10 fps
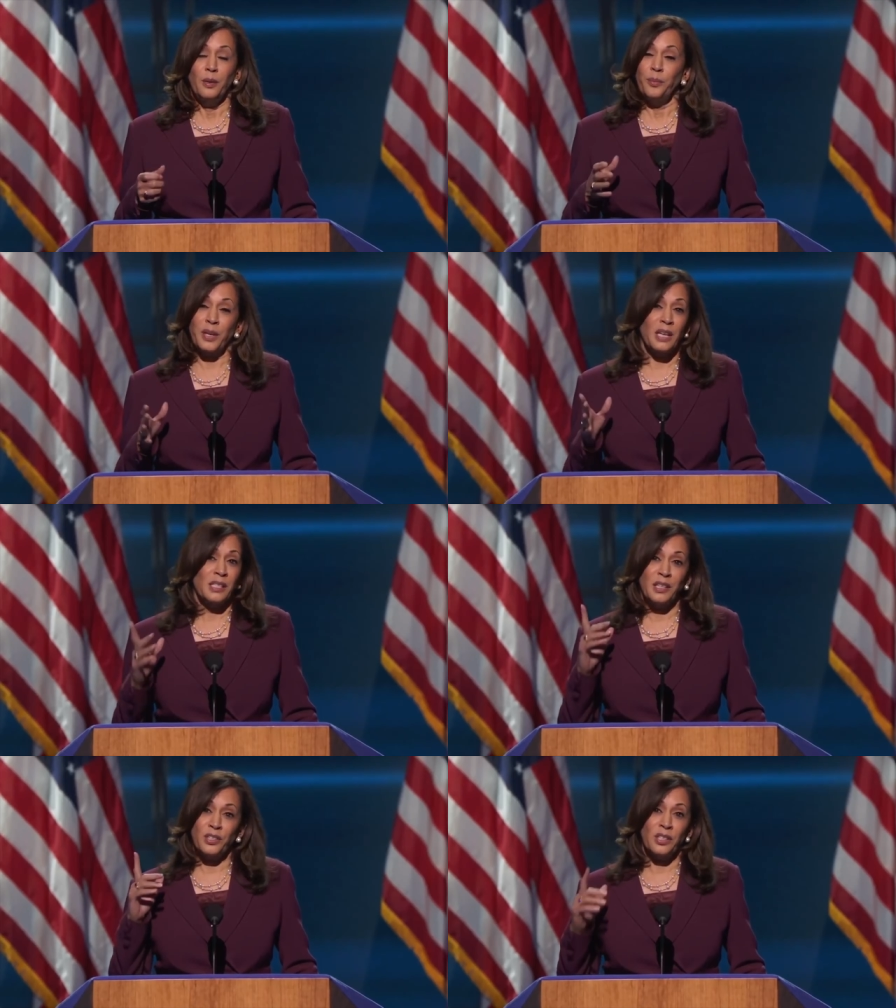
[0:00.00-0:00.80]
Because
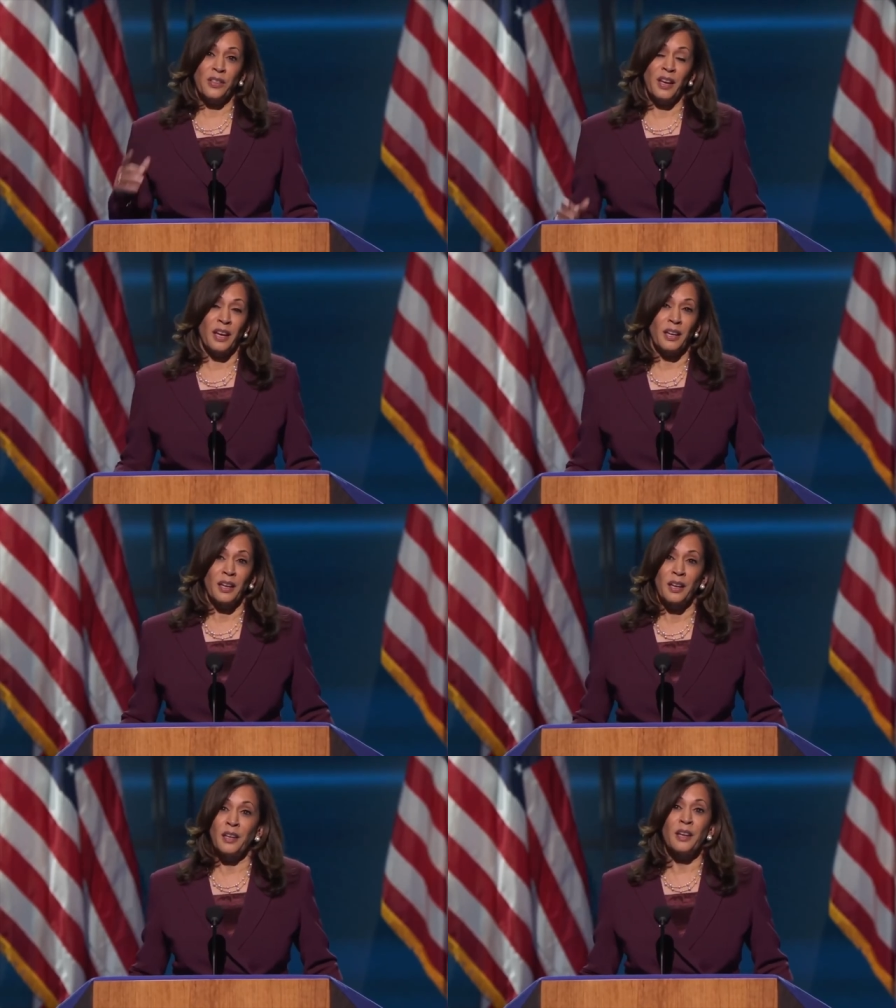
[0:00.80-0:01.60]
here's the thing
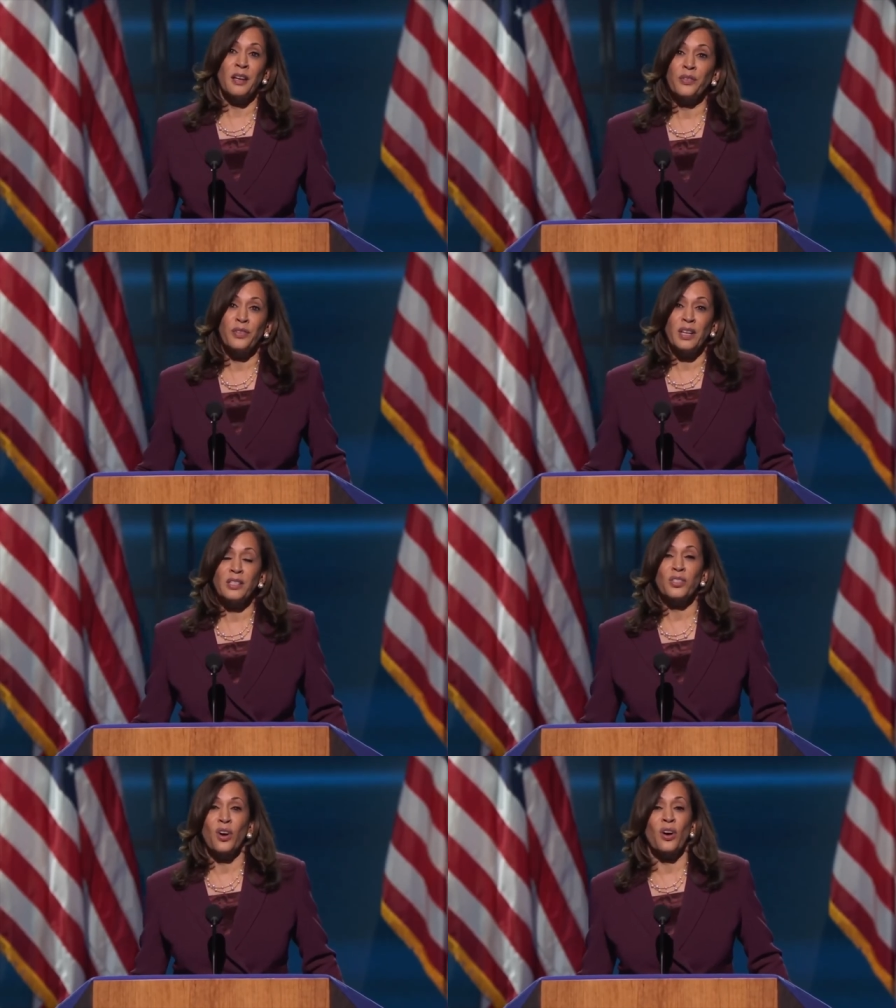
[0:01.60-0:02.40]
none of
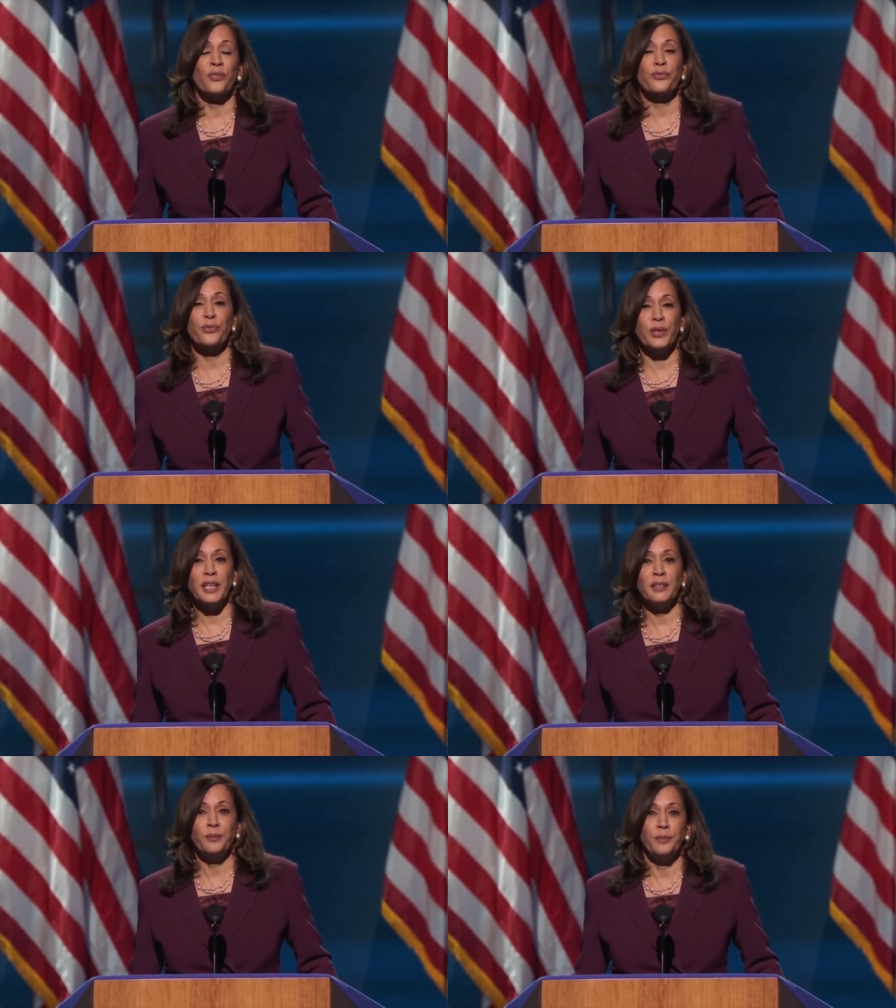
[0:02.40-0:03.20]
us are
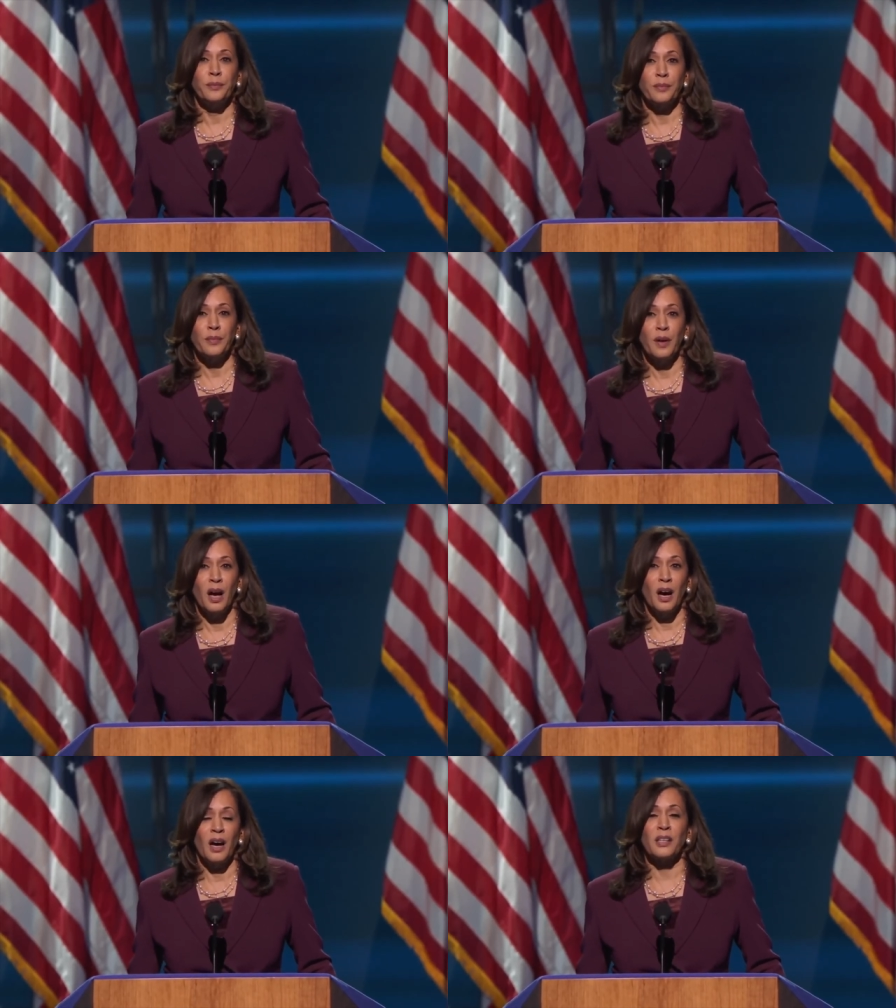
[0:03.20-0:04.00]
free
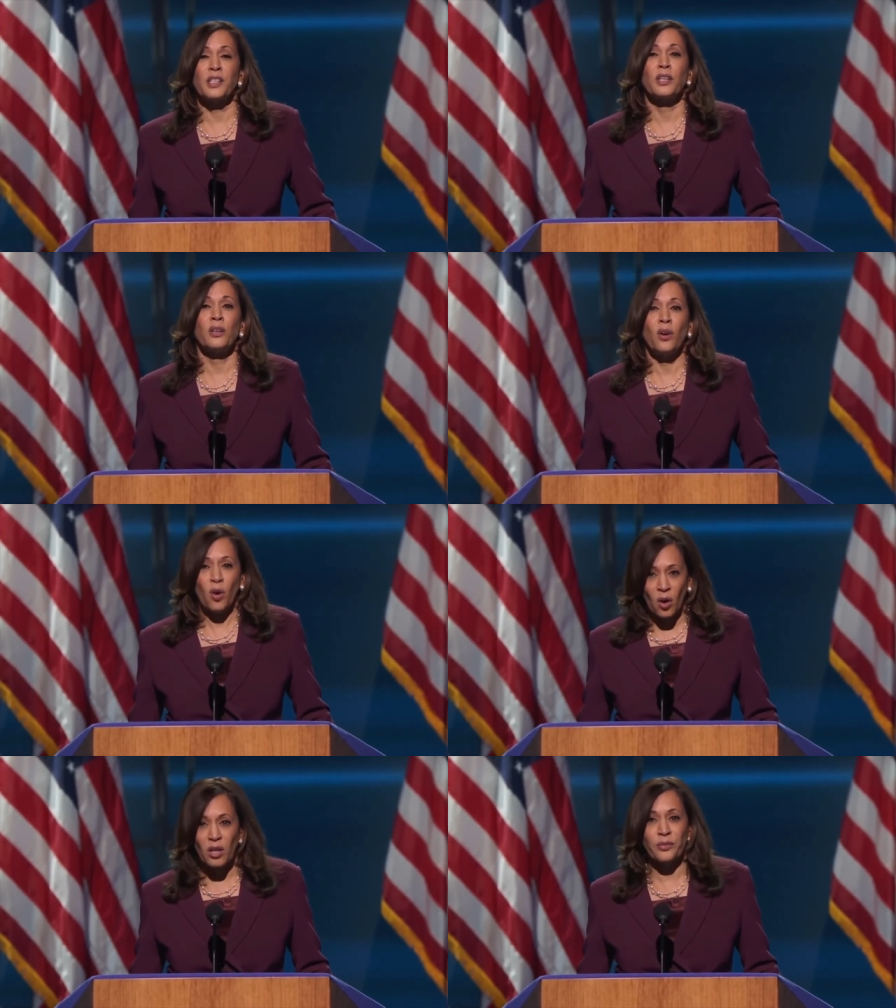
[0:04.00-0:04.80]
until
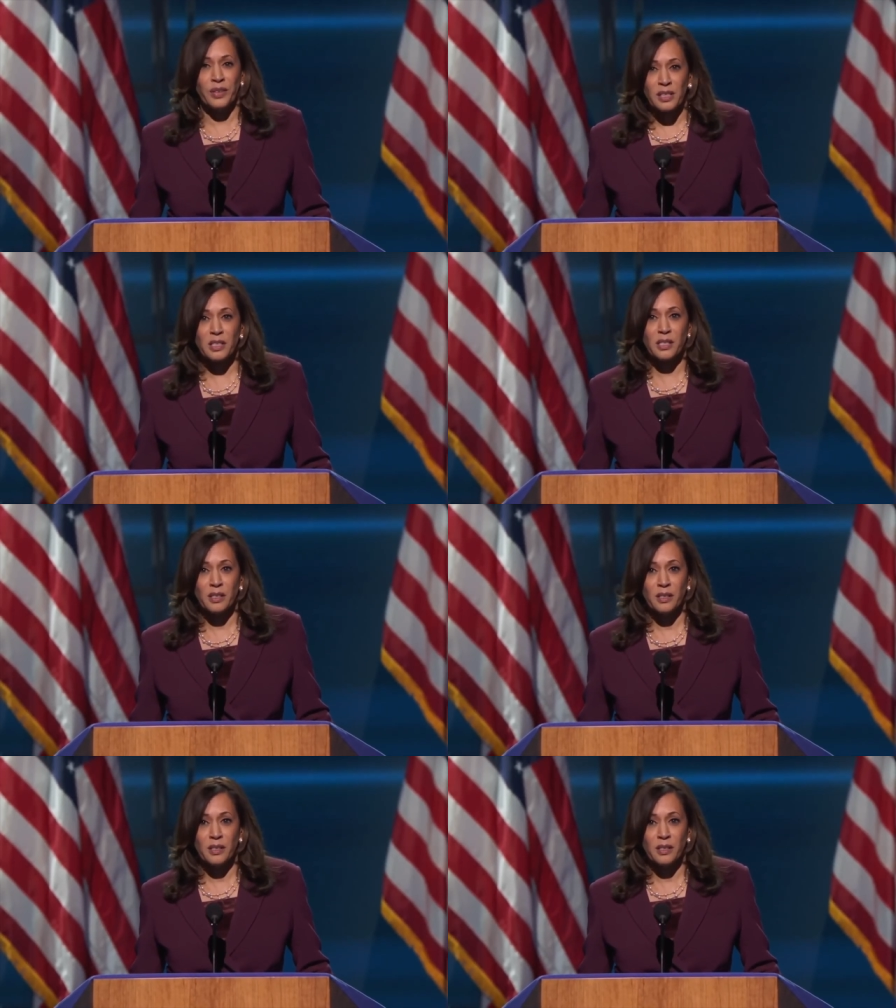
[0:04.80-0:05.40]
all of us